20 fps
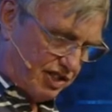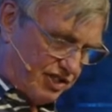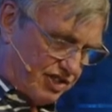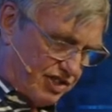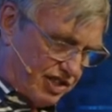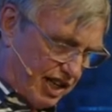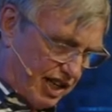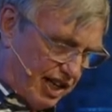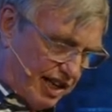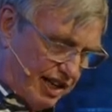
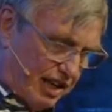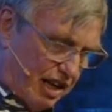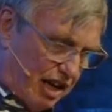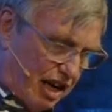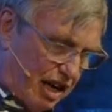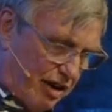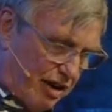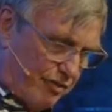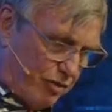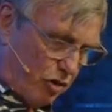said,
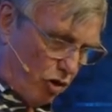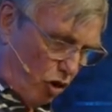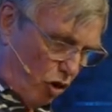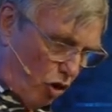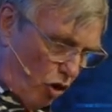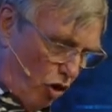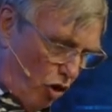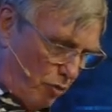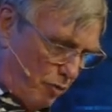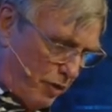love
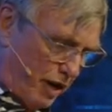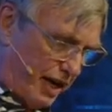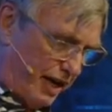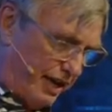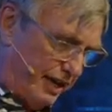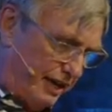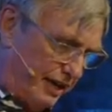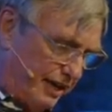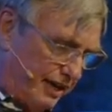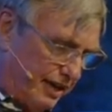all
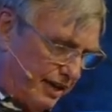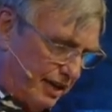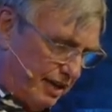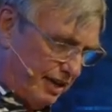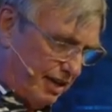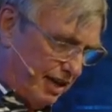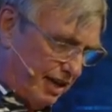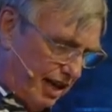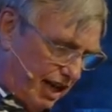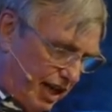men,
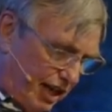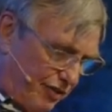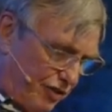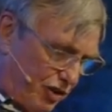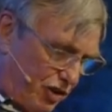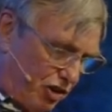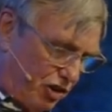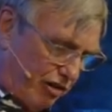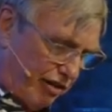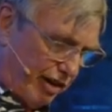
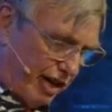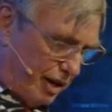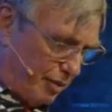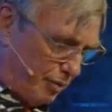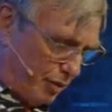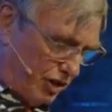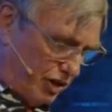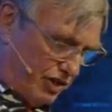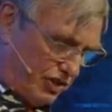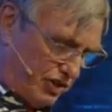even your
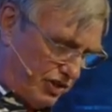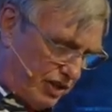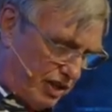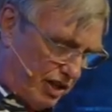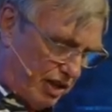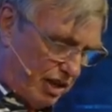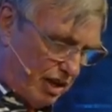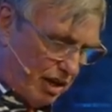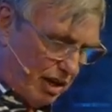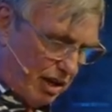enemies.
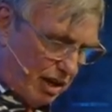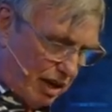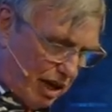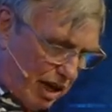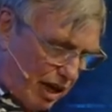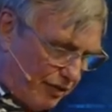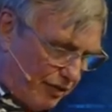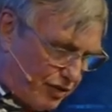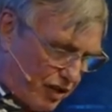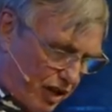
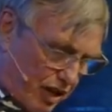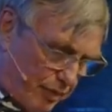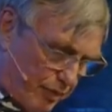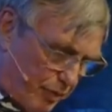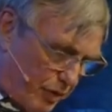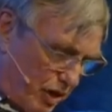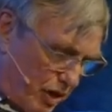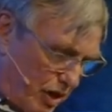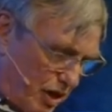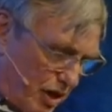Love them,
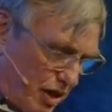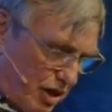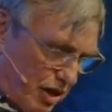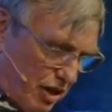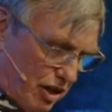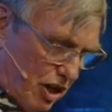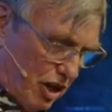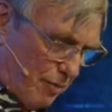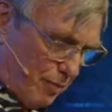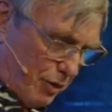
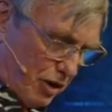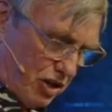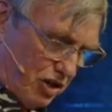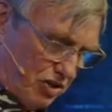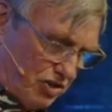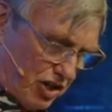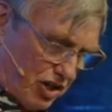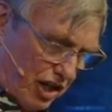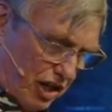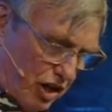not
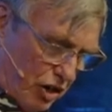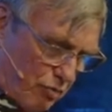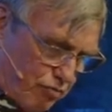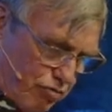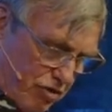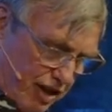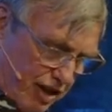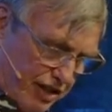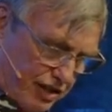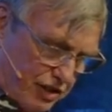because they are your
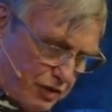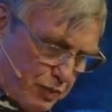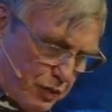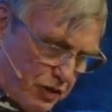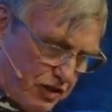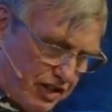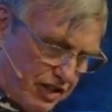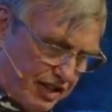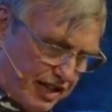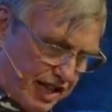brothers,
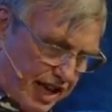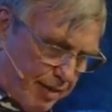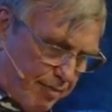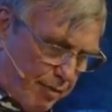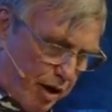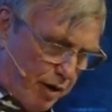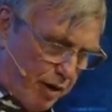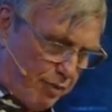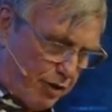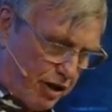but that they
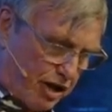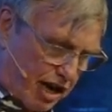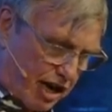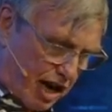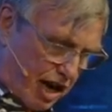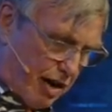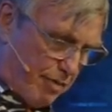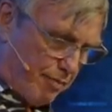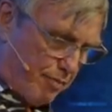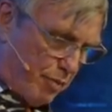may
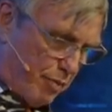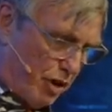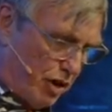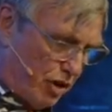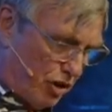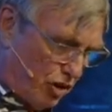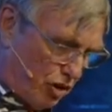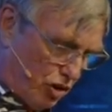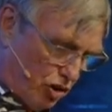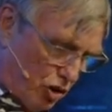become
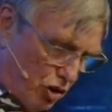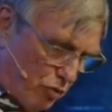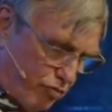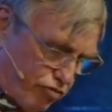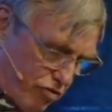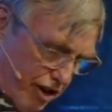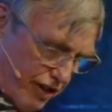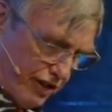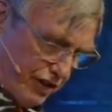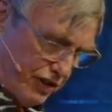your
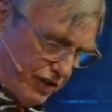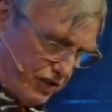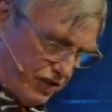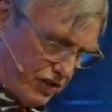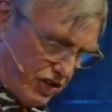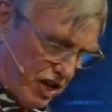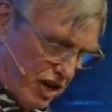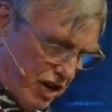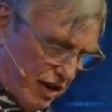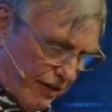brothers.
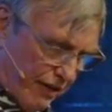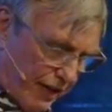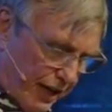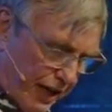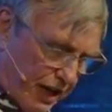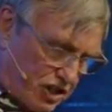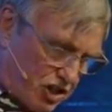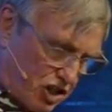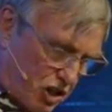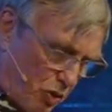
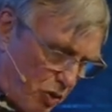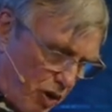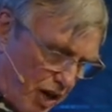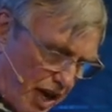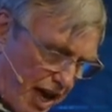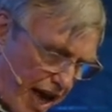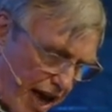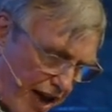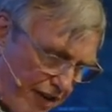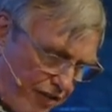Thus you will
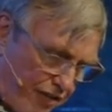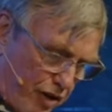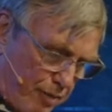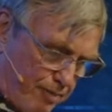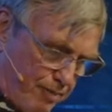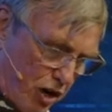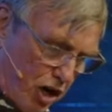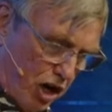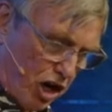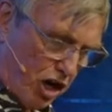ever
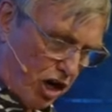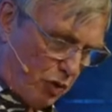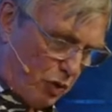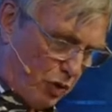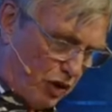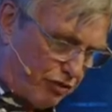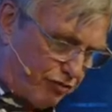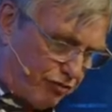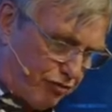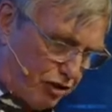burn
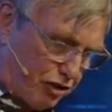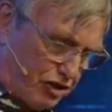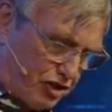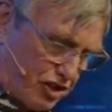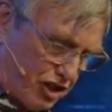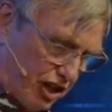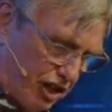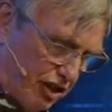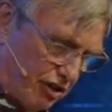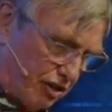with
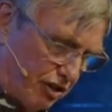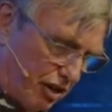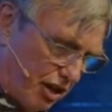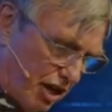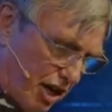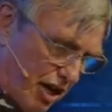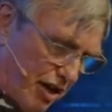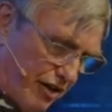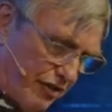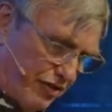fraternal
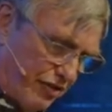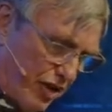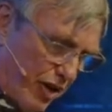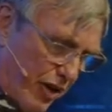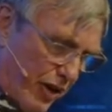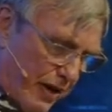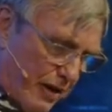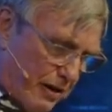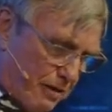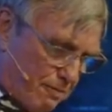love,
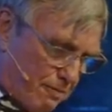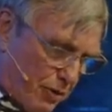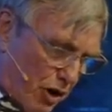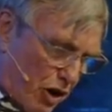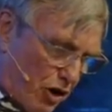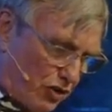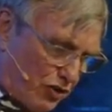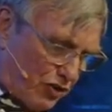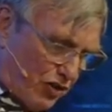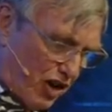
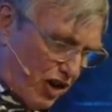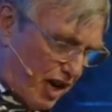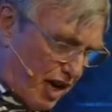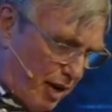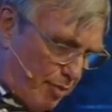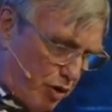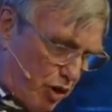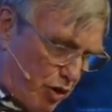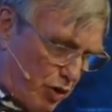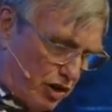both for him
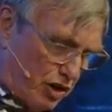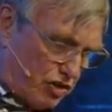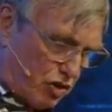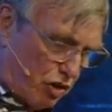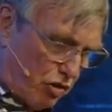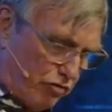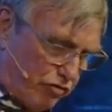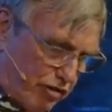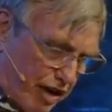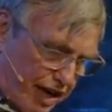who is
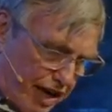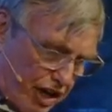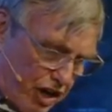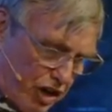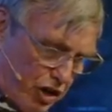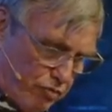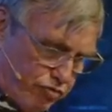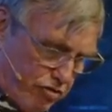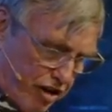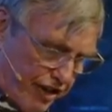already your
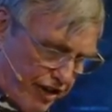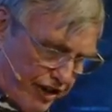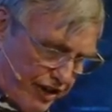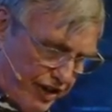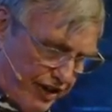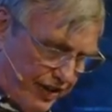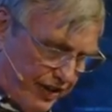brother